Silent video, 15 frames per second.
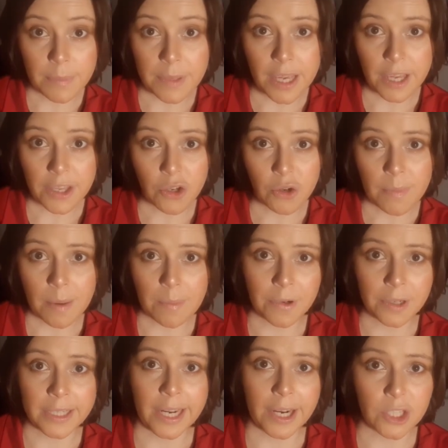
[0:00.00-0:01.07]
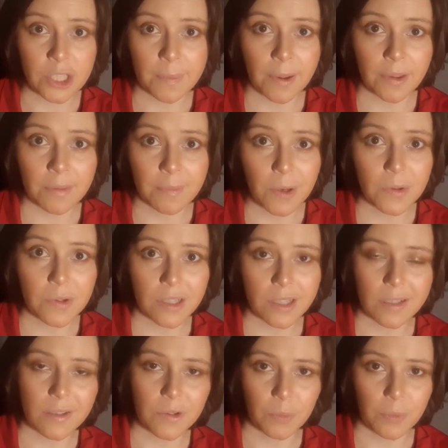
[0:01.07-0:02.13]
The B A U member he cares about the most
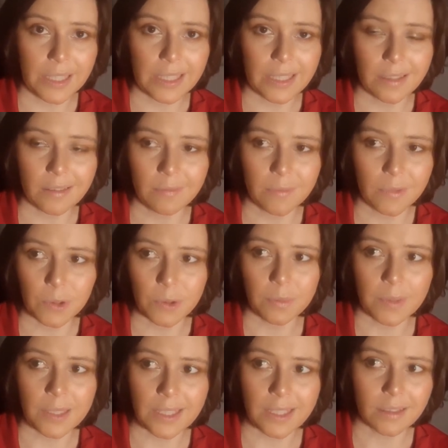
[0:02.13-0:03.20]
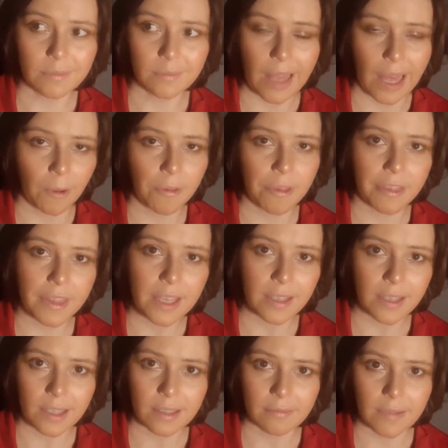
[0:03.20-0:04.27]
is Reed, who he can
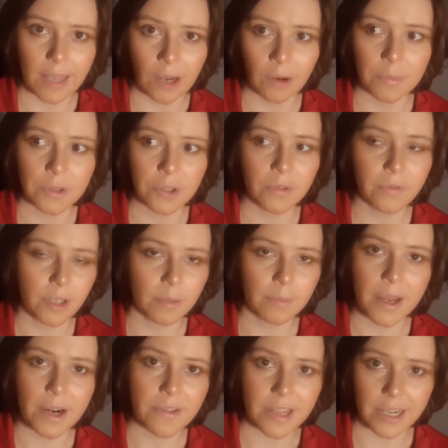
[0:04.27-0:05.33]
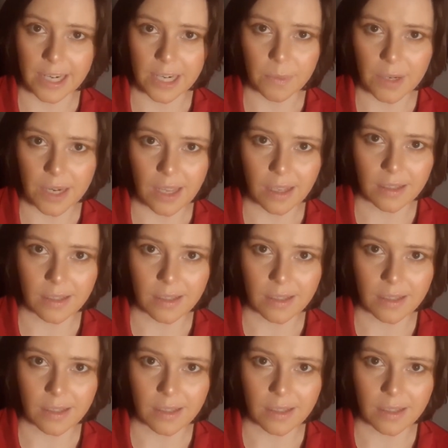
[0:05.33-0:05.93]
outthink and outmaneuver better than anyone